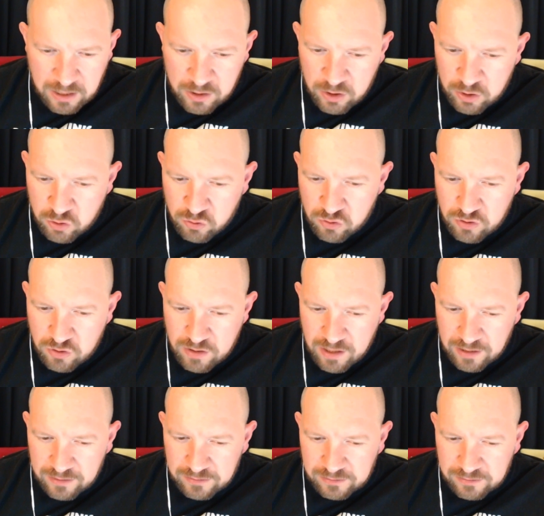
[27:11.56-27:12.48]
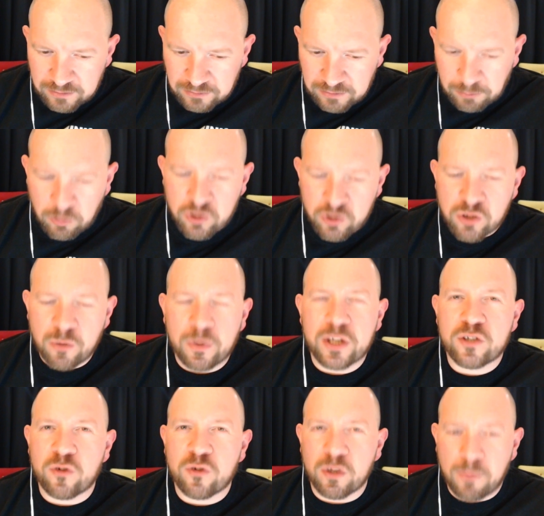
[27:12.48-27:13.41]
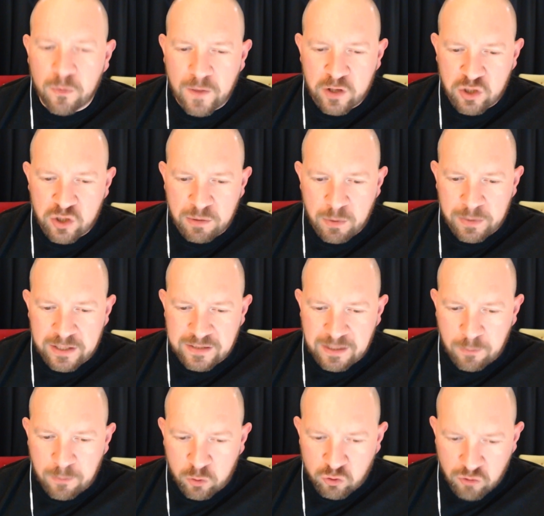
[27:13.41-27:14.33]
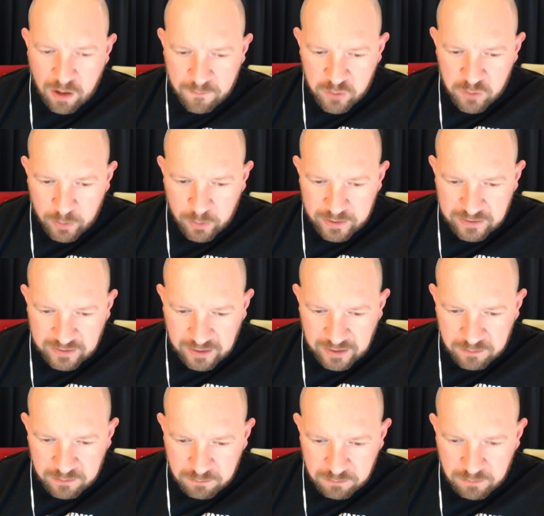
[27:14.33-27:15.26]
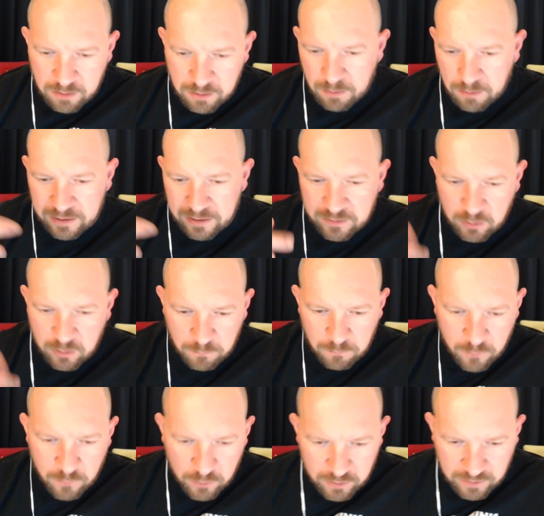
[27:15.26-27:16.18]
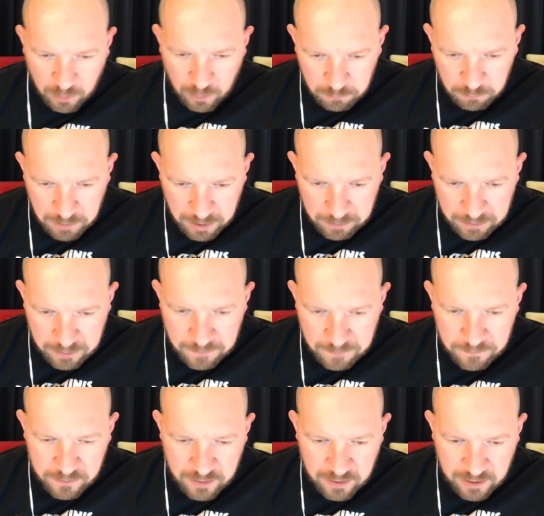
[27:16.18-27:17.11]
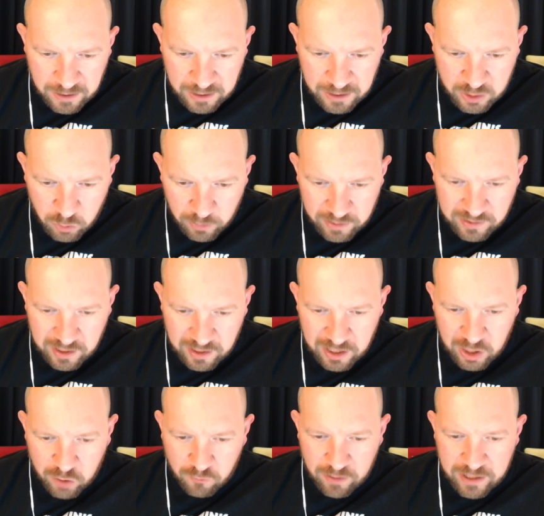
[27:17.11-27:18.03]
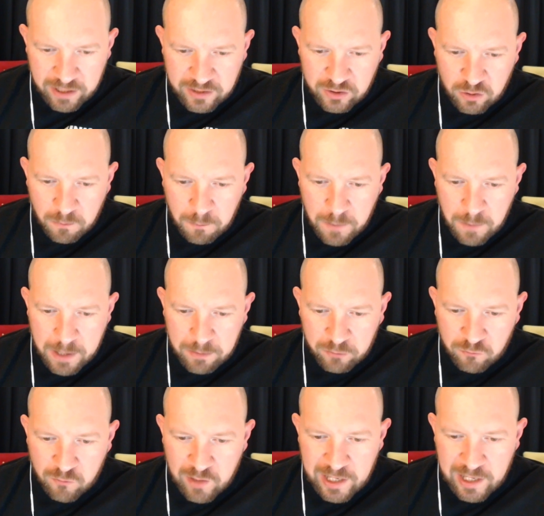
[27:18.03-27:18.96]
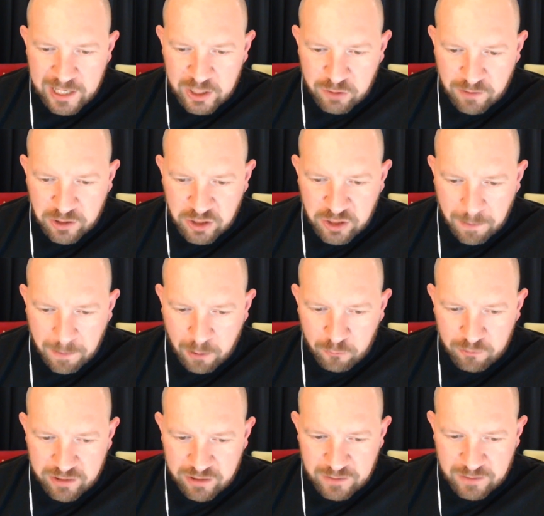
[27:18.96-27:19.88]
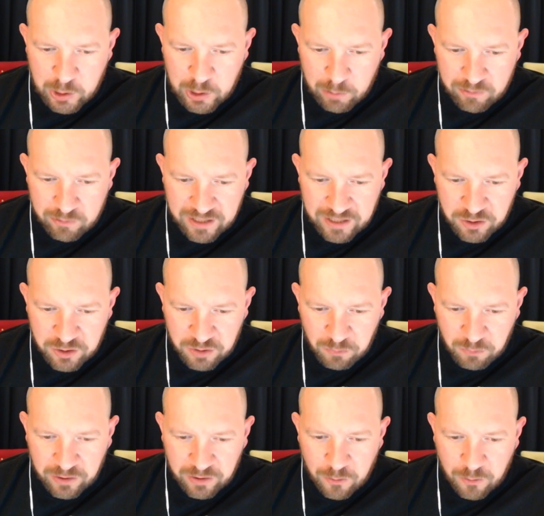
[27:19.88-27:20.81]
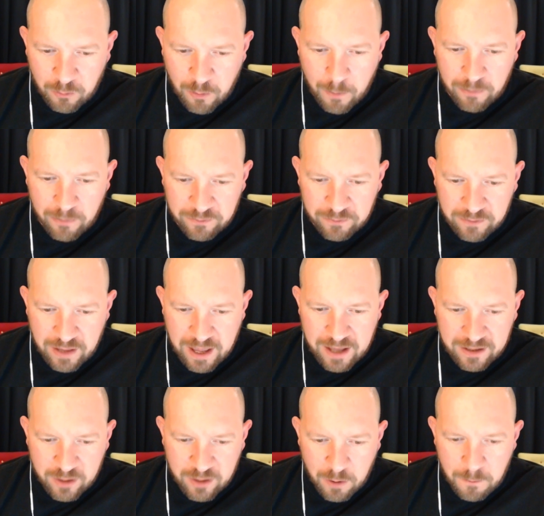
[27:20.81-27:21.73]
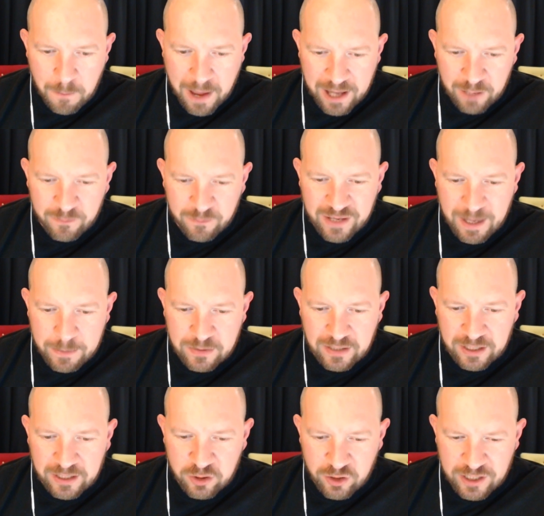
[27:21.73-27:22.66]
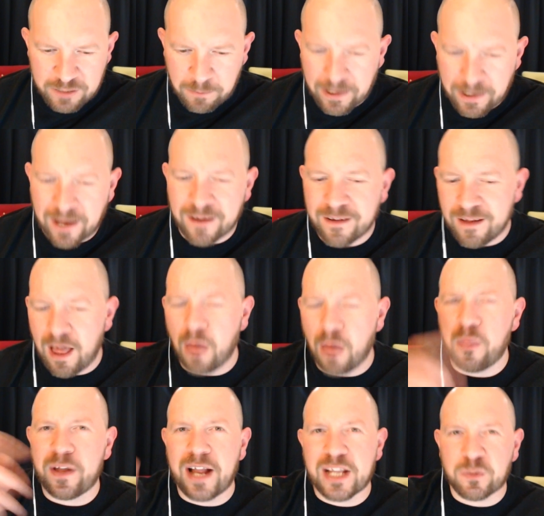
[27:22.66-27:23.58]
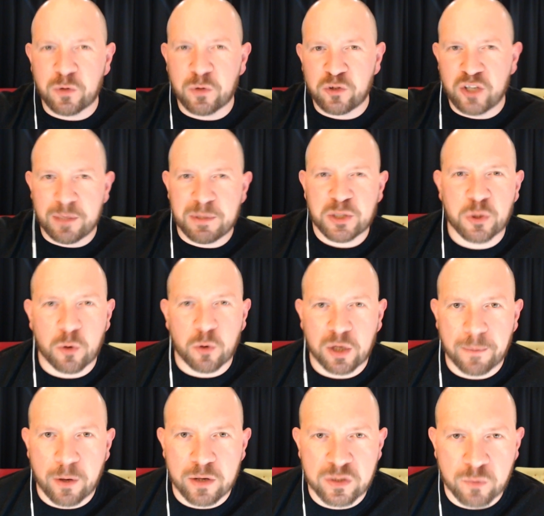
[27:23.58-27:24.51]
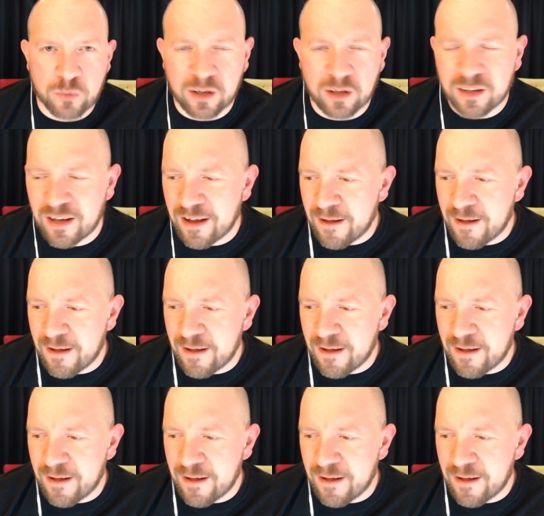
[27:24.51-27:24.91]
the, I'm not sure what you're talking about there, Jimmy, when you say about driving you insane. Maybe it might do further down, maybe. Tony saying agrees. Some people really stretch the boundaries of interpretation with cooperative, competitive games like Shadespire. I think that's what Jamie's talking about as well.